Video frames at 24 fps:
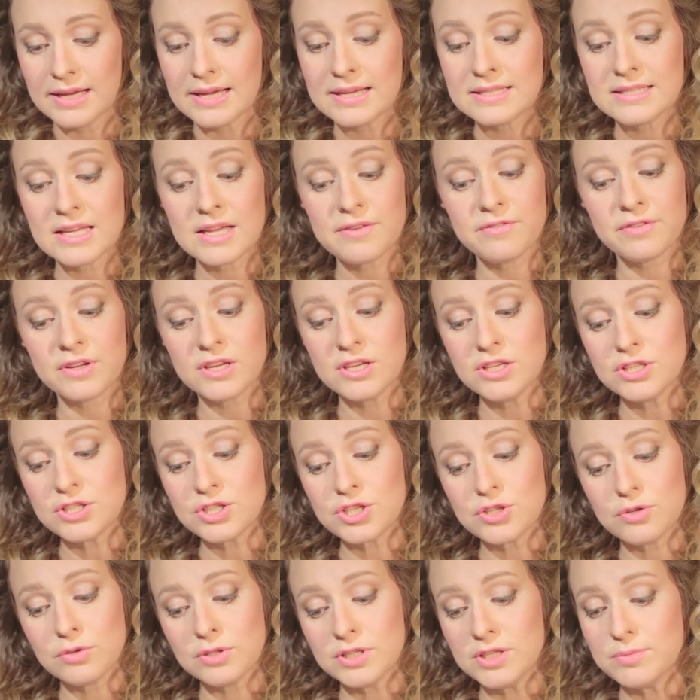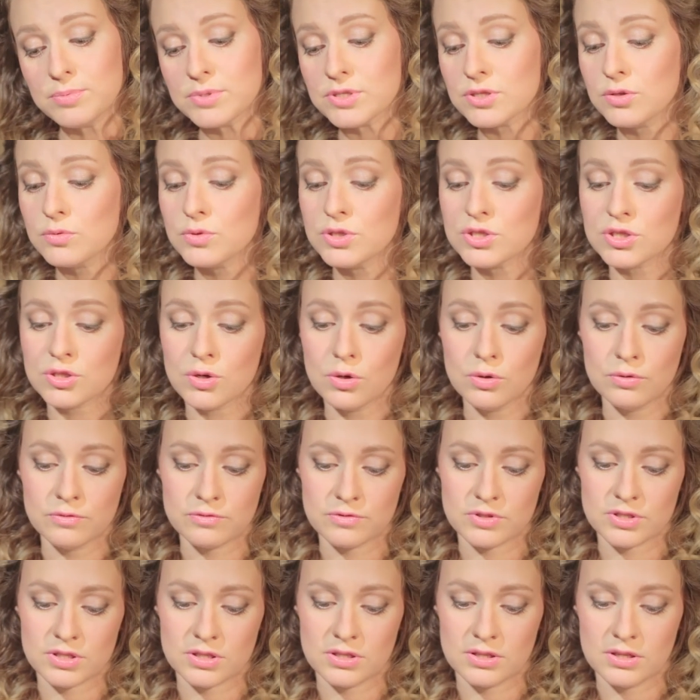as I have kissed your lips so
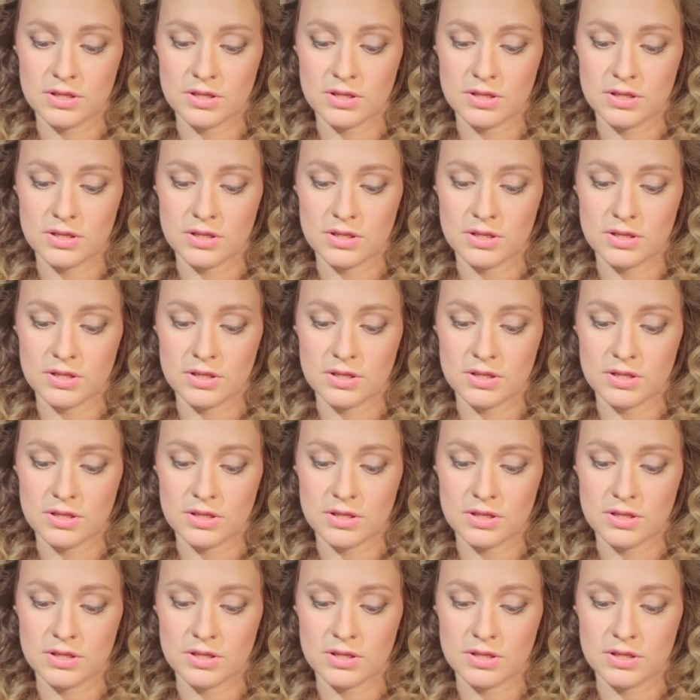soft,